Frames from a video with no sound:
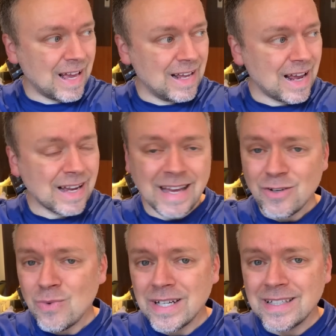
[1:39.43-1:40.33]
And I kind
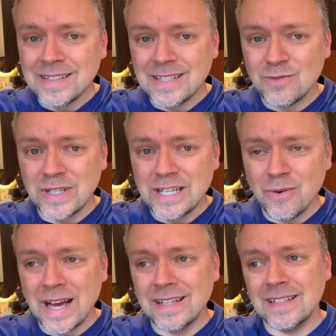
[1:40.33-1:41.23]
of want to get this video
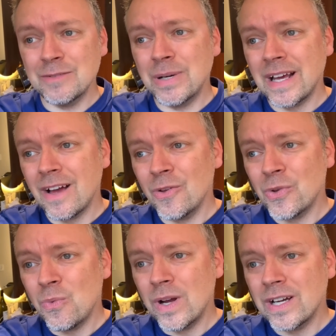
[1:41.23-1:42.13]
edited, but I
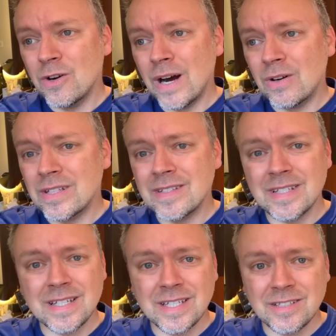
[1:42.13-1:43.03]
also want to go out and
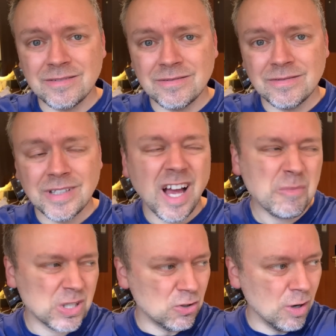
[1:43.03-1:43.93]
see. I'm
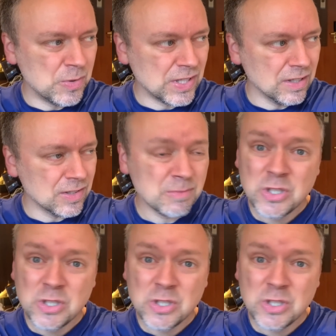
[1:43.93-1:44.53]
going to go upstairs.